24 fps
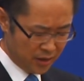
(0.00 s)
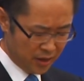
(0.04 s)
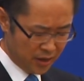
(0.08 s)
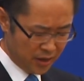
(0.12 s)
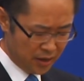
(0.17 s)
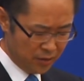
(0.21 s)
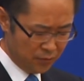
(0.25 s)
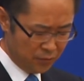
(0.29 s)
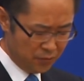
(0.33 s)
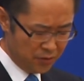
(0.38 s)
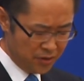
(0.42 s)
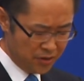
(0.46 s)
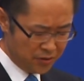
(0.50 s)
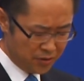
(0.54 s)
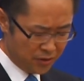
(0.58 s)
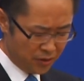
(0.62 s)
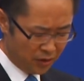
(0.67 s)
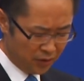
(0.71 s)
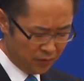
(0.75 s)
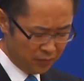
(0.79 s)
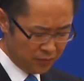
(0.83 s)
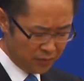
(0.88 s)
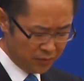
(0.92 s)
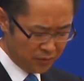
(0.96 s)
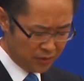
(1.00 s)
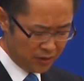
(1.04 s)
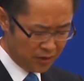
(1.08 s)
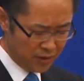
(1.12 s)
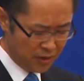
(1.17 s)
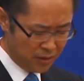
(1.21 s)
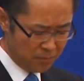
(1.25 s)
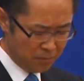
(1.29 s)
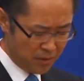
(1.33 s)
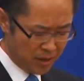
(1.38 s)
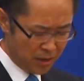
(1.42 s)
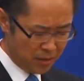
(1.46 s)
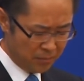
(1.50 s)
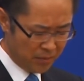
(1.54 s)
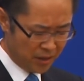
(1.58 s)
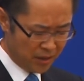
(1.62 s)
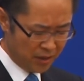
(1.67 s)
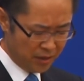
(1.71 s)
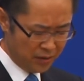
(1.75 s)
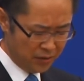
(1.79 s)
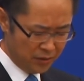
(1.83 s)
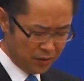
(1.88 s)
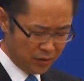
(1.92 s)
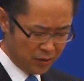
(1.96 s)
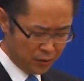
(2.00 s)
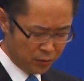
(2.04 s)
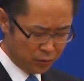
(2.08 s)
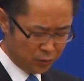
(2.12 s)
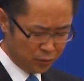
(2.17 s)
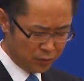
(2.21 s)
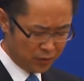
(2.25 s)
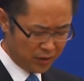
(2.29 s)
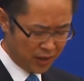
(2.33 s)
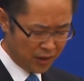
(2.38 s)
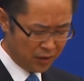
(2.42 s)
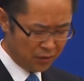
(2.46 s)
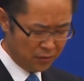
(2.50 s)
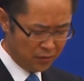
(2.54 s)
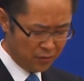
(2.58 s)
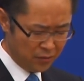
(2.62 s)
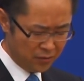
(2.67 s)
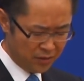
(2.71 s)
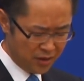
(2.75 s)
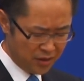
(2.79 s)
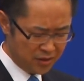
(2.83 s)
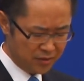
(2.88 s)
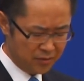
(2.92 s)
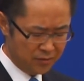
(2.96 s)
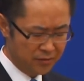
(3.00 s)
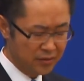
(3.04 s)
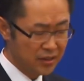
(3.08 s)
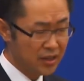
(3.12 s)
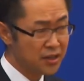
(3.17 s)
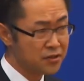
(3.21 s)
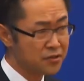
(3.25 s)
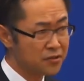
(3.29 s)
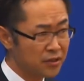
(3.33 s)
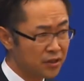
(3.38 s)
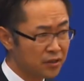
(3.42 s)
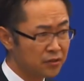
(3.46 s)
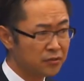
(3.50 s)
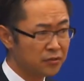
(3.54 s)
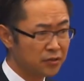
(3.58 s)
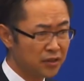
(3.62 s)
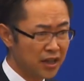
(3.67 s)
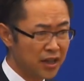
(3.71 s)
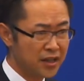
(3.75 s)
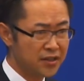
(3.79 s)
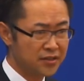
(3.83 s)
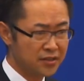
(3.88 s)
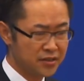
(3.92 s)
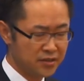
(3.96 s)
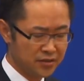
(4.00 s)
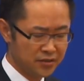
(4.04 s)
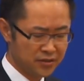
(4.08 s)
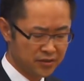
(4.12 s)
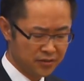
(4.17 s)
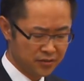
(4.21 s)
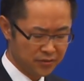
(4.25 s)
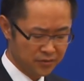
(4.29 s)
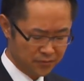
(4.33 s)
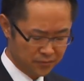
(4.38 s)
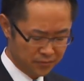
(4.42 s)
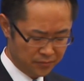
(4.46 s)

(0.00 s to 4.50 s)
and resolved in my mind to tackle this national crisis.